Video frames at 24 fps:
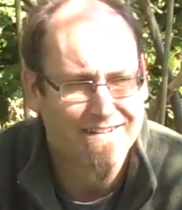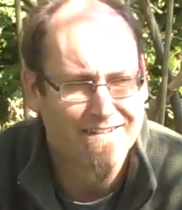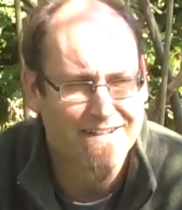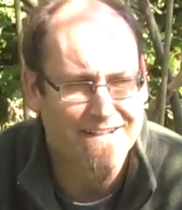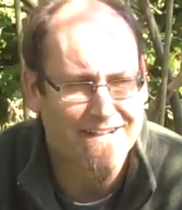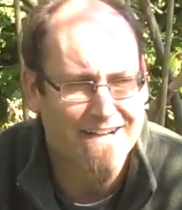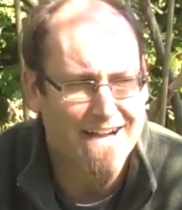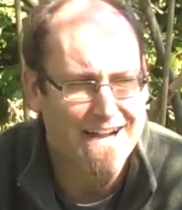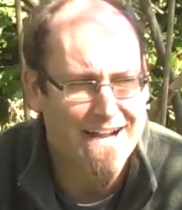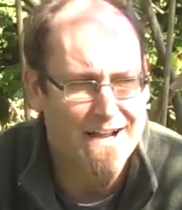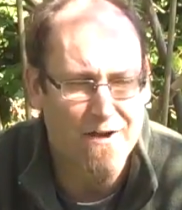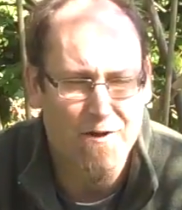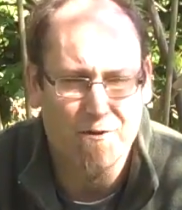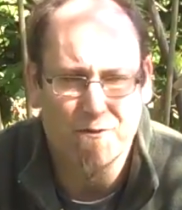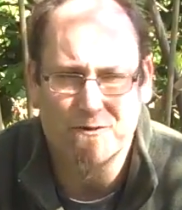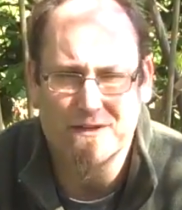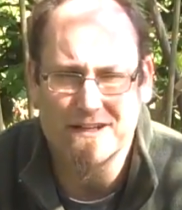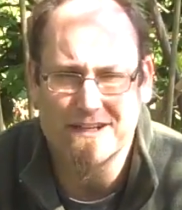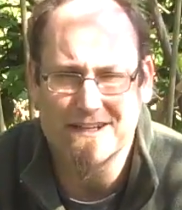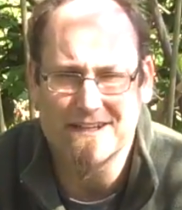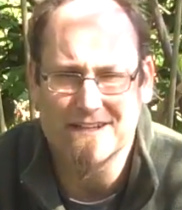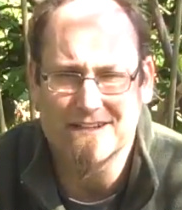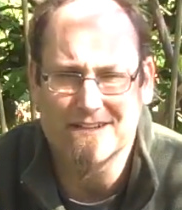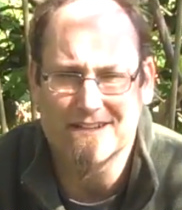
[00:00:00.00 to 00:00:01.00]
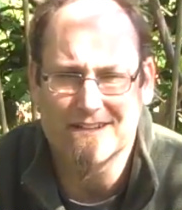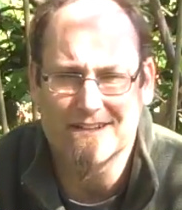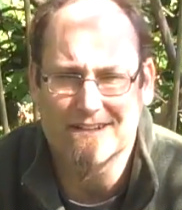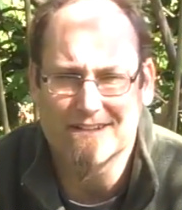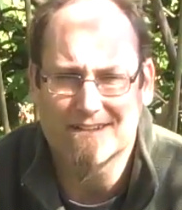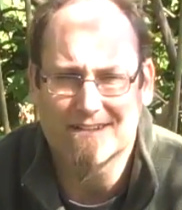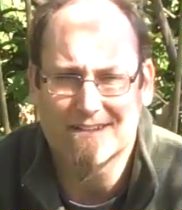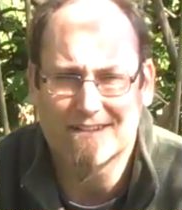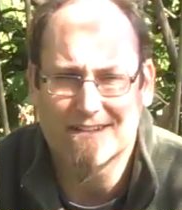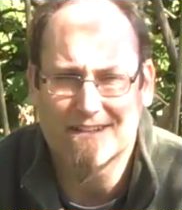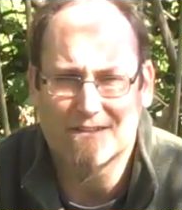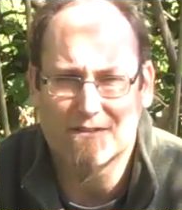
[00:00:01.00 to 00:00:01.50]
the coyote
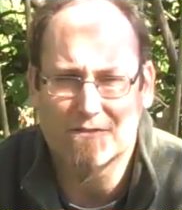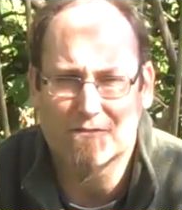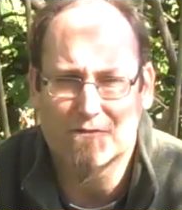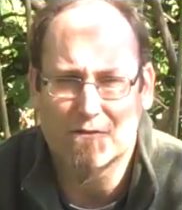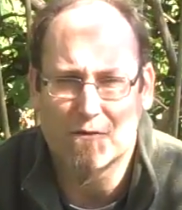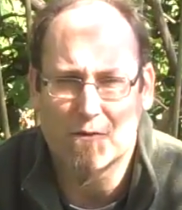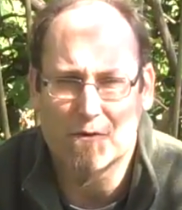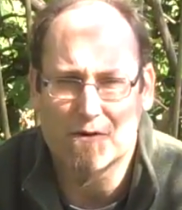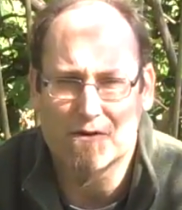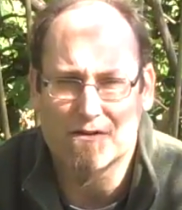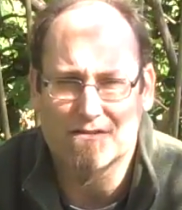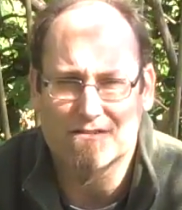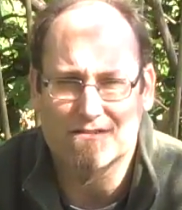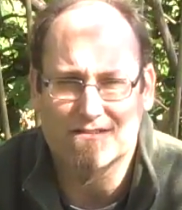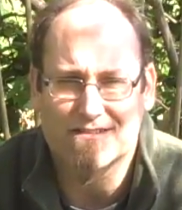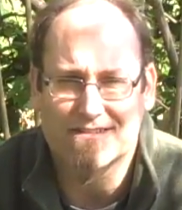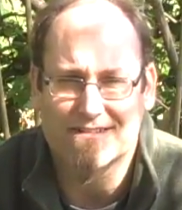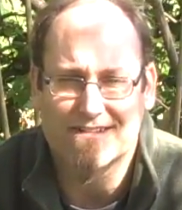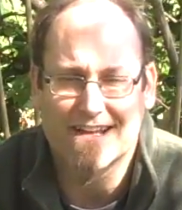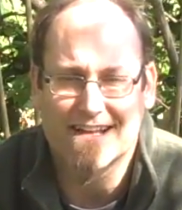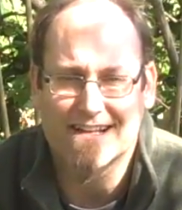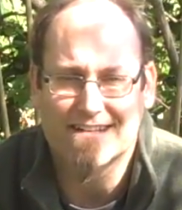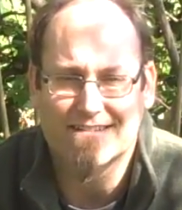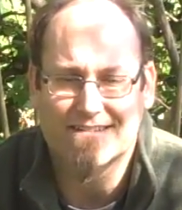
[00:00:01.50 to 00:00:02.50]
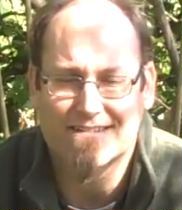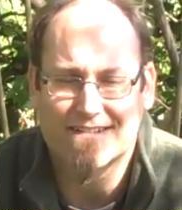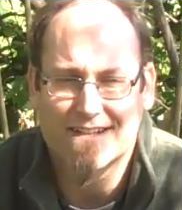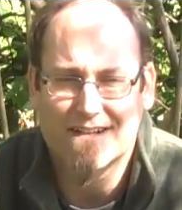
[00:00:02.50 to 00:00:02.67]
in the forest that